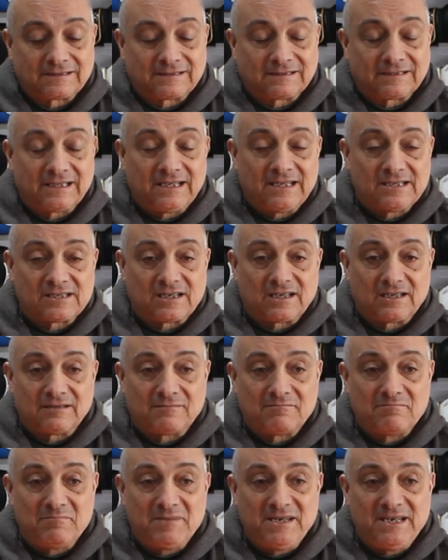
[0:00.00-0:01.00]
these are
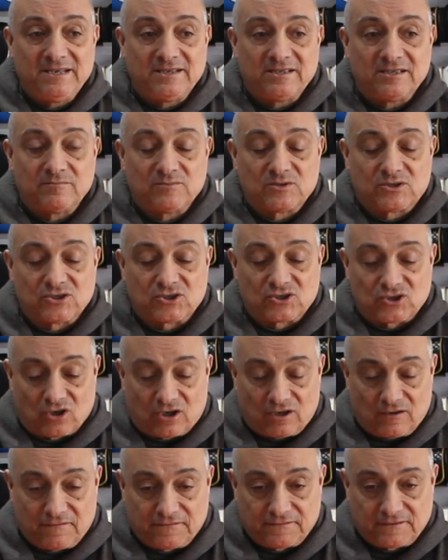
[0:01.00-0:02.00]
medium to
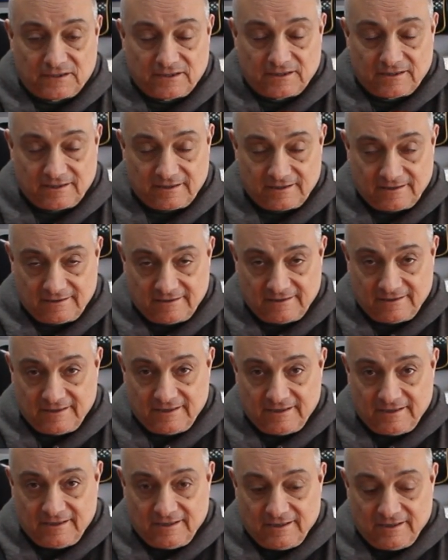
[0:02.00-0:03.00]
soft,
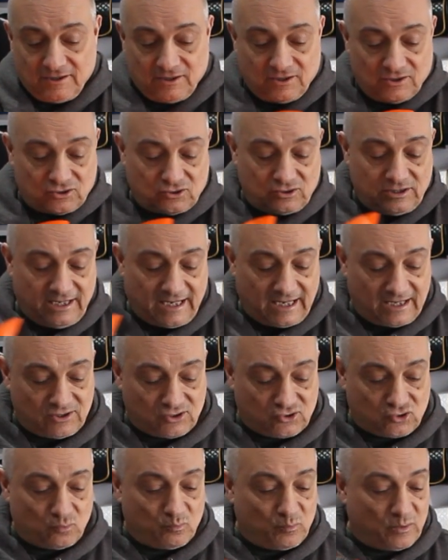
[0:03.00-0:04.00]
so you're getting
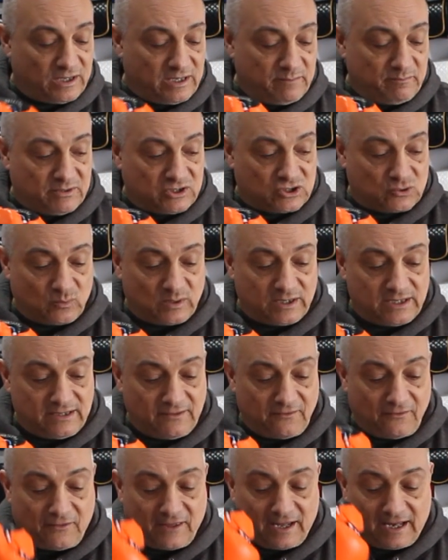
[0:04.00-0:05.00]
somewhere in
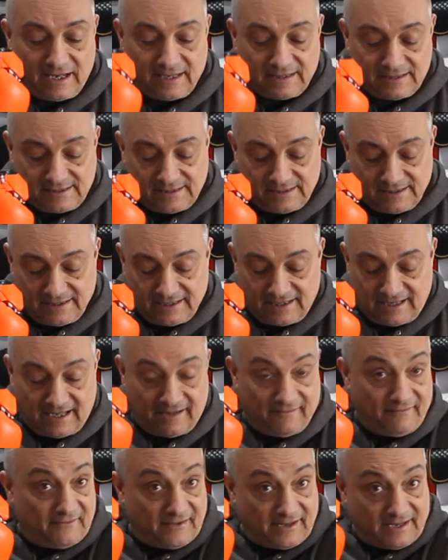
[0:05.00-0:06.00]
between that
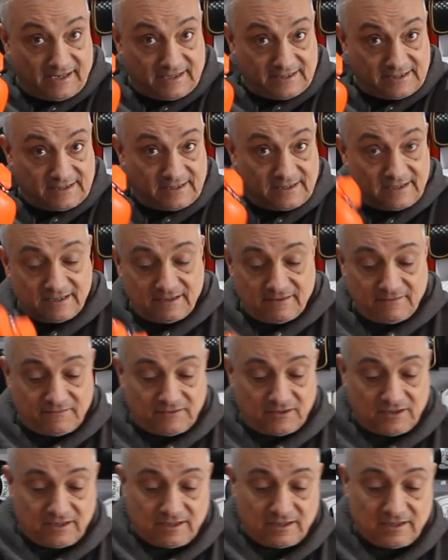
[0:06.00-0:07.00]
and that
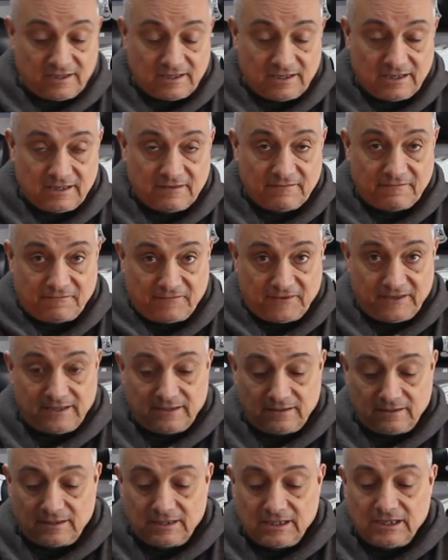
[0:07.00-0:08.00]
for
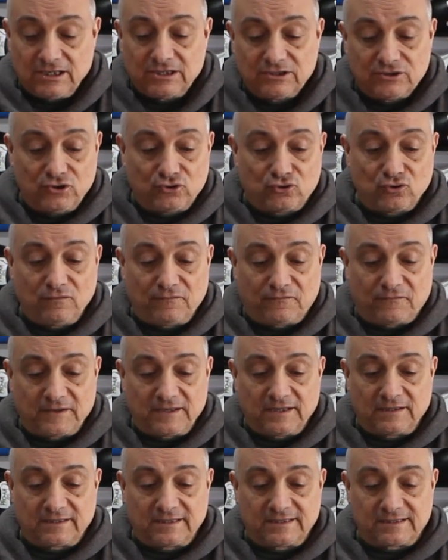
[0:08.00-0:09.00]
feel. You do
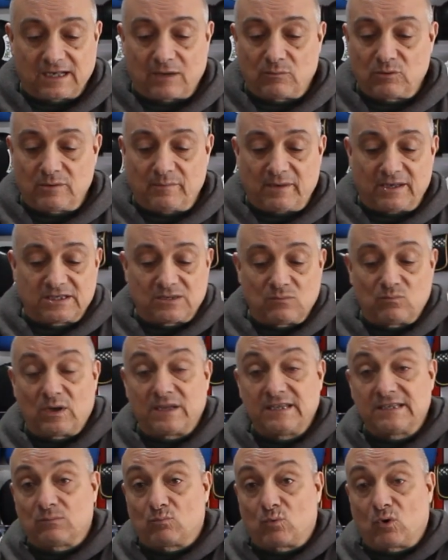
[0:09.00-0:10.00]
feel these. I would imagine
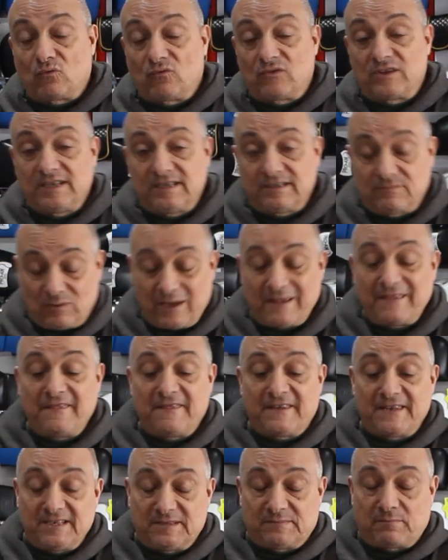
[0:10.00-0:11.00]
when
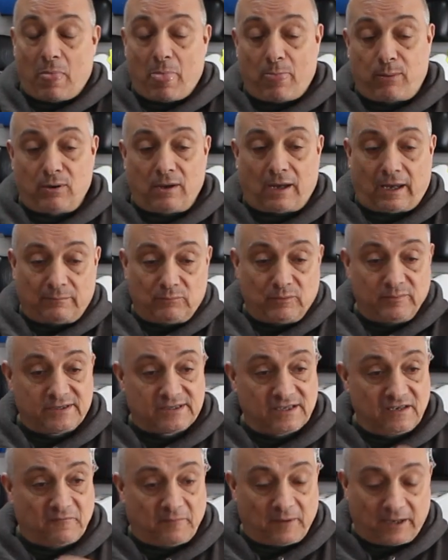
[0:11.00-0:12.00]
these, put my
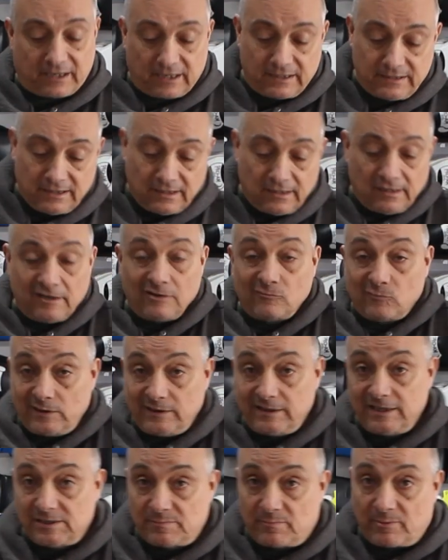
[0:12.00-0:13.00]
teeth back in, when
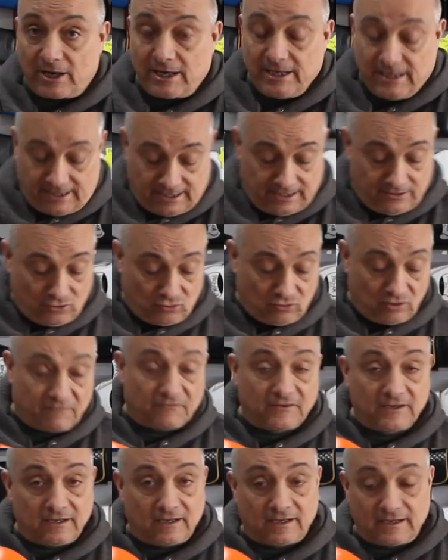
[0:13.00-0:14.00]
these break in, they're going to
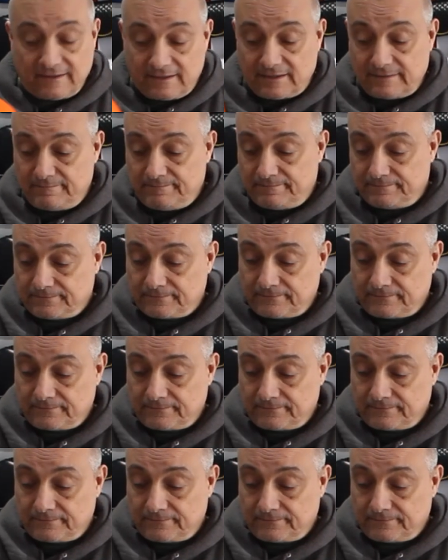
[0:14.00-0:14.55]
feel like them,